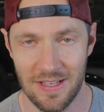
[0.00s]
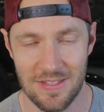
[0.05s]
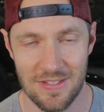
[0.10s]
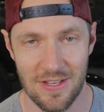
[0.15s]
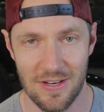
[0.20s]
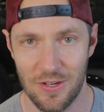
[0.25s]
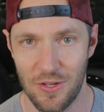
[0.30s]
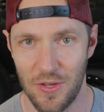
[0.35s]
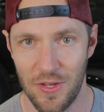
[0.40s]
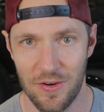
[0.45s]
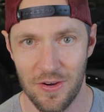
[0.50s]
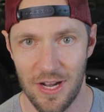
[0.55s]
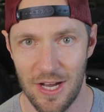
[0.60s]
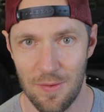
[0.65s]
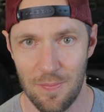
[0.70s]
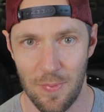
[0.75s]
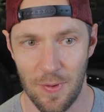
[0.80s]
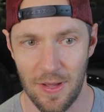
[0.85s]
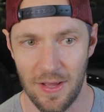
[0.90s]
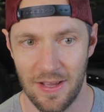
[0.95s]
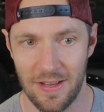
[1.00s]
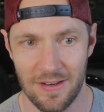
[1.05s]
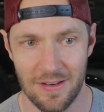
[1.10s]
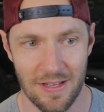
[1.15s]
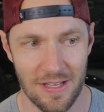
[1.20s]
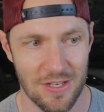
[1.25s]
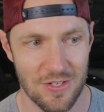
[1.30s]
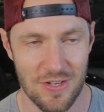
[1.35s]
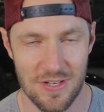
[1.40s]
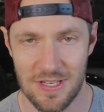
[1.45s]
it's going to clear up, and
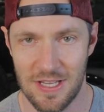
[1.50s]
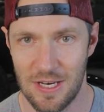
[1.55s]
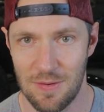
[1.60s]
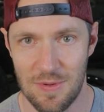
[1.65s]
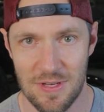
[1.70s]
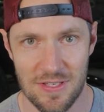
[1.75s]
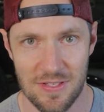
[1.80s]
it's just going to be